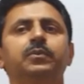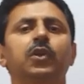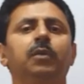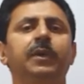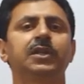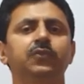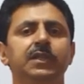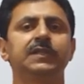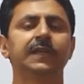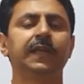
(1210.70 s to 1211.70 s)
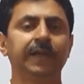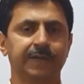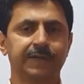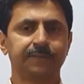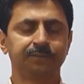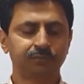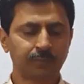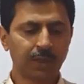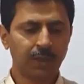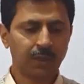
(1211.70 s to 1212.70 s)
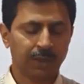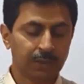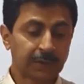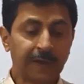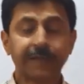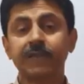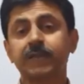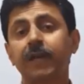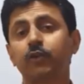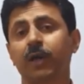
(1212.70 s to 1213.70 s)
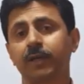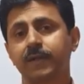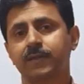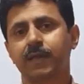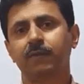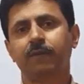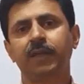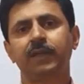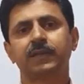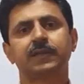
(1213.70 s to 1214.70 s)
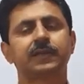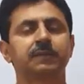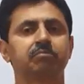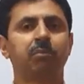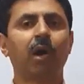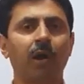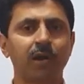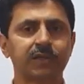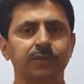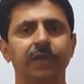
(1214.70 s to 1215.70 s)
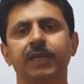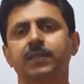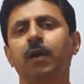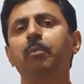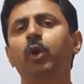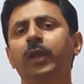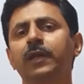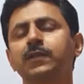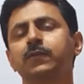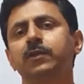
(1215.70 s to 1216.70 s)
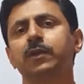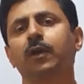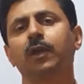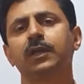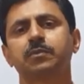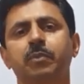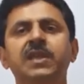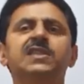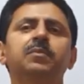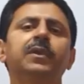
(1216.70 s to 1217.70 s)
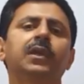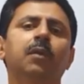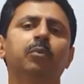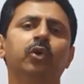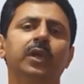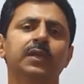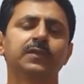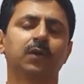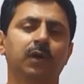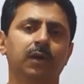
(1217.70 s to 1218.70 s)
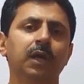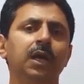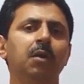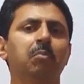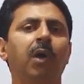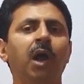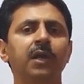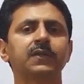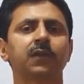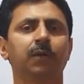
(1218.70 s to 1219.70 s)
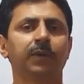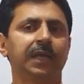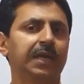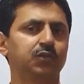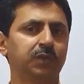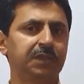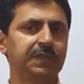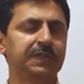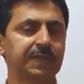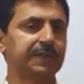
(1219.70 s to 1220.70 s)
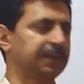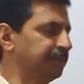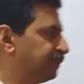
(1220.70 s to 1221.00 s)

of HVDC links. Now let us try to understand various parts, various components, which we call as principal components or parts of an HVDC system.